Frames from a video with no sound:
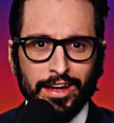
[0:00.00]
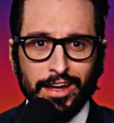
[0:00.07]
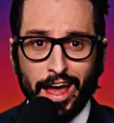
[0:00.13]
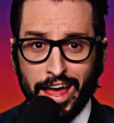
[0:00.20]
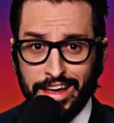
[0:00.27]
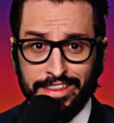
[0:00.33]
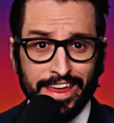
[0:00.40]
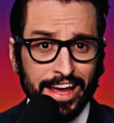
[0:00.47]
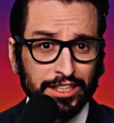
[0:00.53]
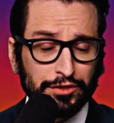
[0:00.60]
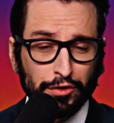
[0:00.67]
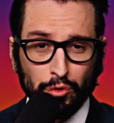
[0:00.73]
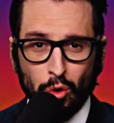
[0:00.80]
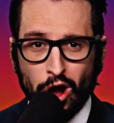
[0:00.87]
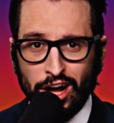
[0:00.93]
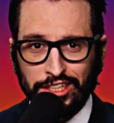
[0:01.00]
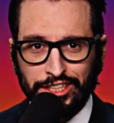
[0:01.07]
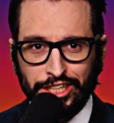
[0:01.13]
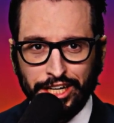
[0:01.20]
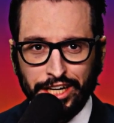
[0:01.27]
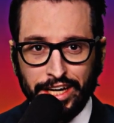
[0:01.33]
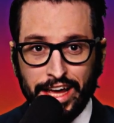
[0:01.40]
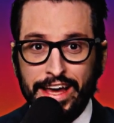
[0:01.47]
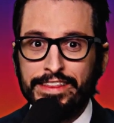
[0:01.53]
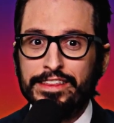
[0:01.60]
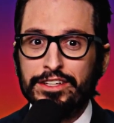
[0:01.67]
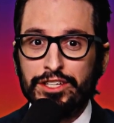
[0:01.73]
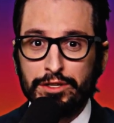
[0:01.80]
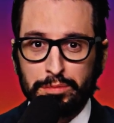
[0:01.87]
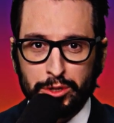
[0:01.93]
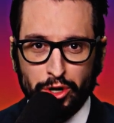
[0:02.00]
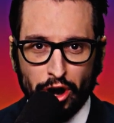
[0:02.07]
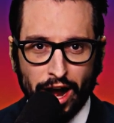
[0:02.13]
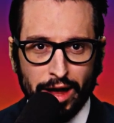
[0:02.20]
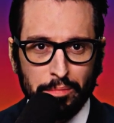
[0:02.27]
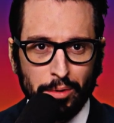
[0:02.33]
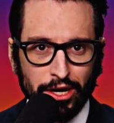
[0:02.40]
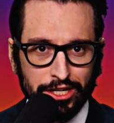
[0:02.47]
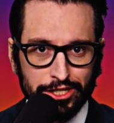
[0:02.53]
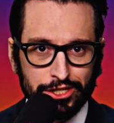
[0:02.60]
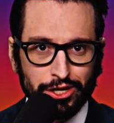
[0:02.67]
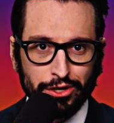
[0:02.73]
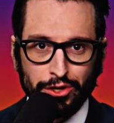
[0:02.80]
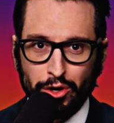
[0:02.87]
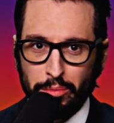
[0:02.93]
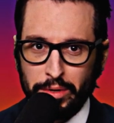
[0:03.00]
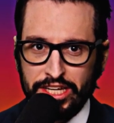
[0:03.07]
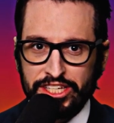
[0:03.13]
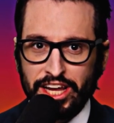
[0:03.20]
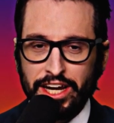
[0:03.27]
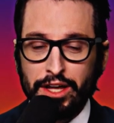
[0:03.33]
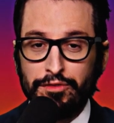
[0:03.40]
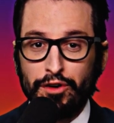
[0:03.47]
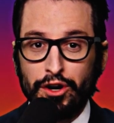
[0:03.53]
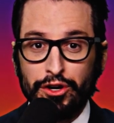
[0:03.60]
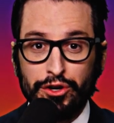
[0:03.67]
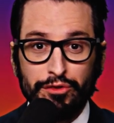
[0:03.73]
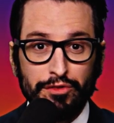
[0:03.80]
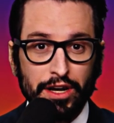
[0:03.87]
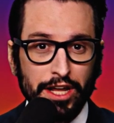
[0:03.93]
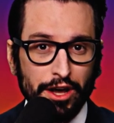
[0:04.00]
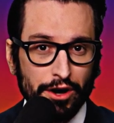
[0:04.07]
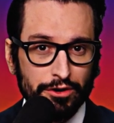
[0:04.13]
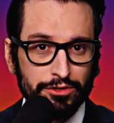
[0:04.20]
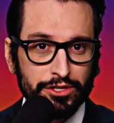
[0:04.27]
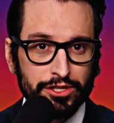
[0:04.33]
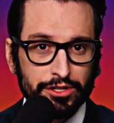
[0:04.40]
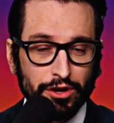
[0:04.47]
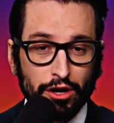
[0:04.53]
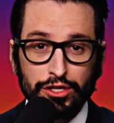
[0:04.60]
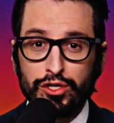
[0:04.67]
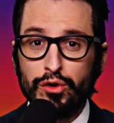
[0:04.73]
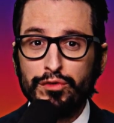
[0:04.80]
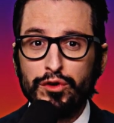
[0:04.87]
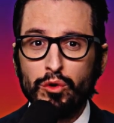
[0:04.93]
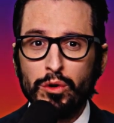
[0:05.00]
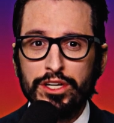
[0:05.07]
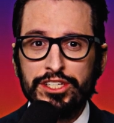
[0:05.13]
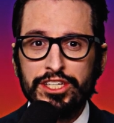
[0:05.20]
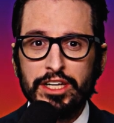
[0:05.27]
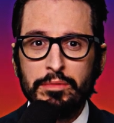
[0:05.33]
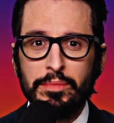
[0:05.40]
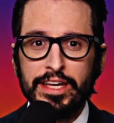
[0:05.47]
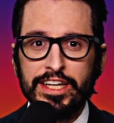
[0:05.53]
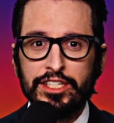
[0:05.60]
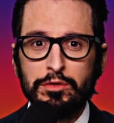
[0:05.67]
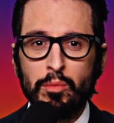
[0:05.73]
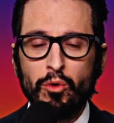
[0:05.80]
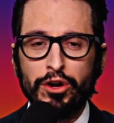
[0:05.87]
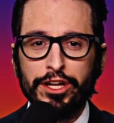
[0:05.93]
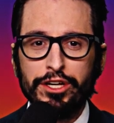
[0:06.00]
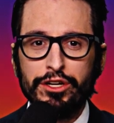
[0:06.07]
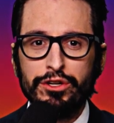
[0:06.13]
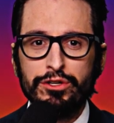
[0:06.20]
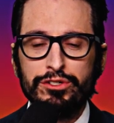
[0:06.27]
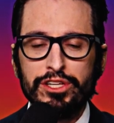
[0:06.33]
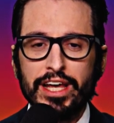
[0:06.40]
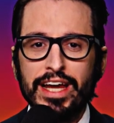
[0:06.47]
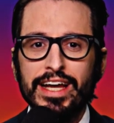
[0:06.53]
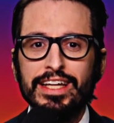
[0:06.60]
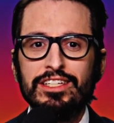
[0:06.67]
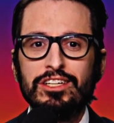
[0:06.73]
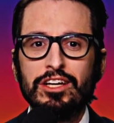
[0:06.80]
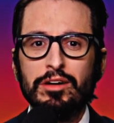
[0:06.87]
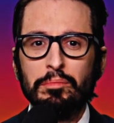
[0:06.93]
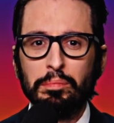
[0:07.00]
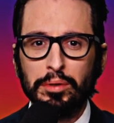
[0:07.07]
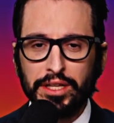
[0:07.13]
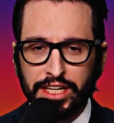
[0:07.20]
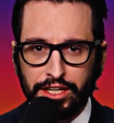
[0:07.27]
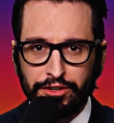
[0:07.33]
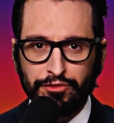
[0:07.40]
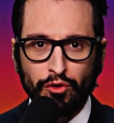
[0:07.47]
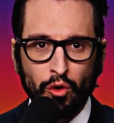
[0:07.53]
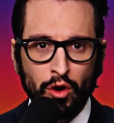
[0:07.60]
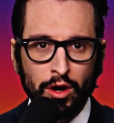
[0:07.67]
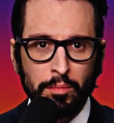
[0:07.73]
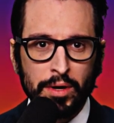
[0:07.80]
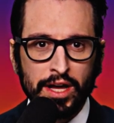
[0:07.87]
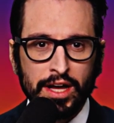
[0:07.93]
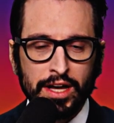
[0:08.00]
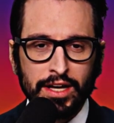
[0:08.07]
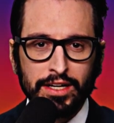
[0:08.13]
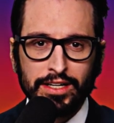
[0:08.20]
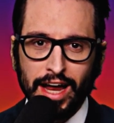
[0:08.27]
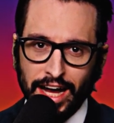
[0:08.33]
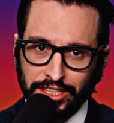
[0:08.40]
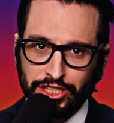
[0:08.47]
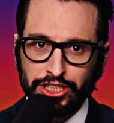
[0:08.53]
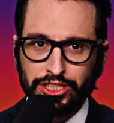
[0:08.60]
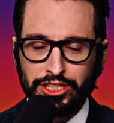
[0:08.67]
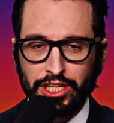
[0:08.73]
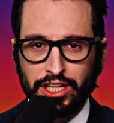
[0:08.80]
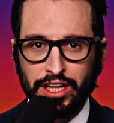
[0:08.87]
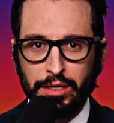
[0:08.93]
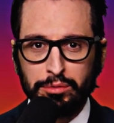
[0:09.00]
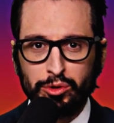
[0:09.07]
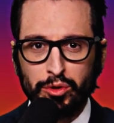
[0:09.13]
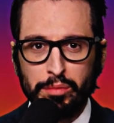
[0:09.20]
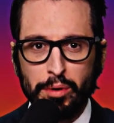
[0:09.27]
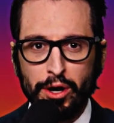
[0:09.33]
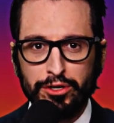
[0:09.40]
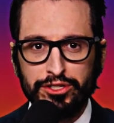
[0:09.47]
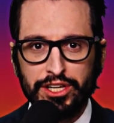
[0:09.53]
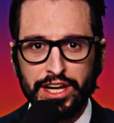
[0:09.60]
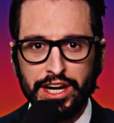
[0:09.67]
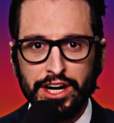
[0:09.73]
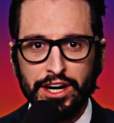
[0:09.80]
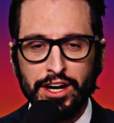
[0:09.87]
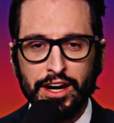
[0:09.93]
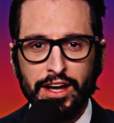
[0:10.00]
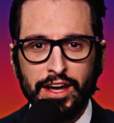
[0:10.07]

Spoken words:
Hey, thanks for watching. Hit the subscribe button so you don't miss any of our new videos. Also, if you want to see Means Morning News in its complete form, not just the clips we post here,